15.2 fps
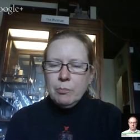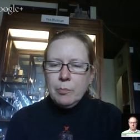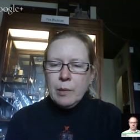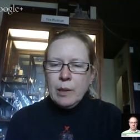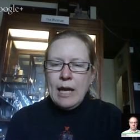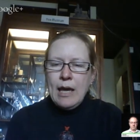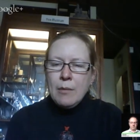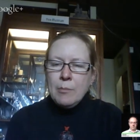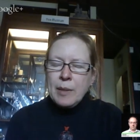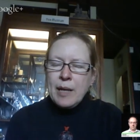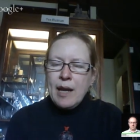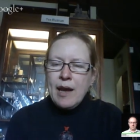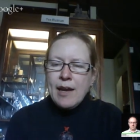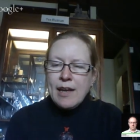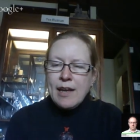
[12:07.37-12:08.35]
But
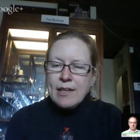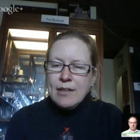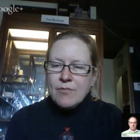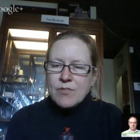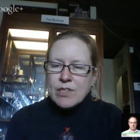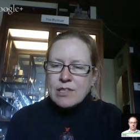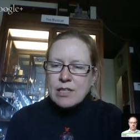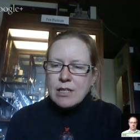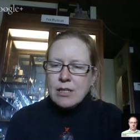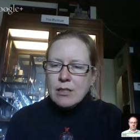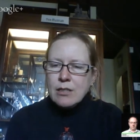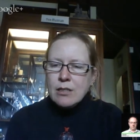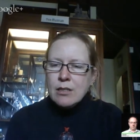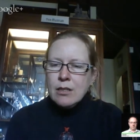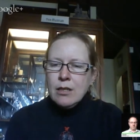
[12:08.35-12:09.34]
I had never
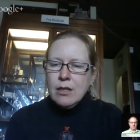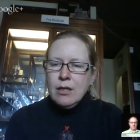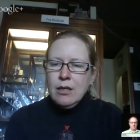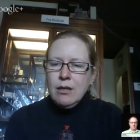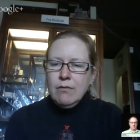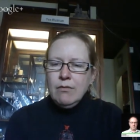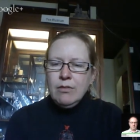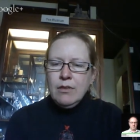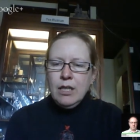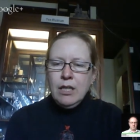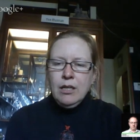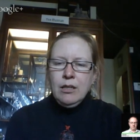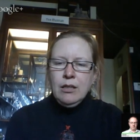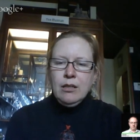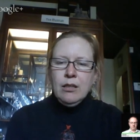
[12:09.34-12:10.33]
seen
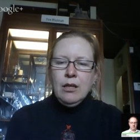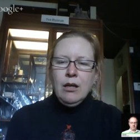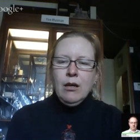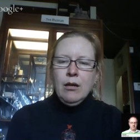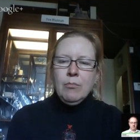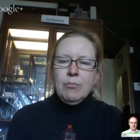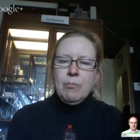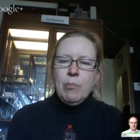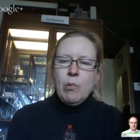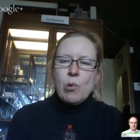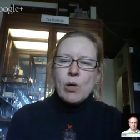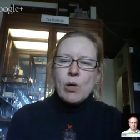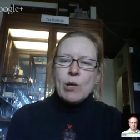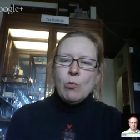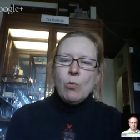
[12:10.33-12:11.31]
the
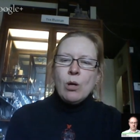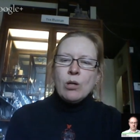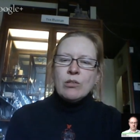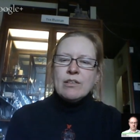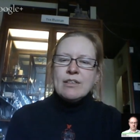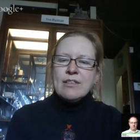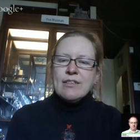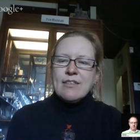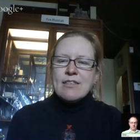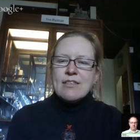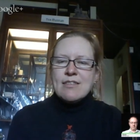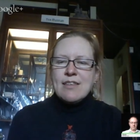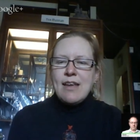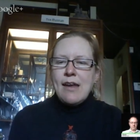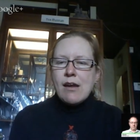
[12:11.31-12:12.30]
pouring water into the
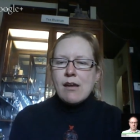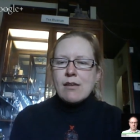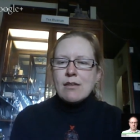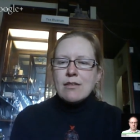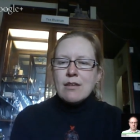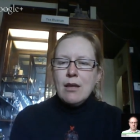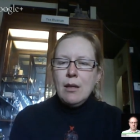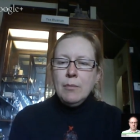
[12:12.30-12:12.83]
sand.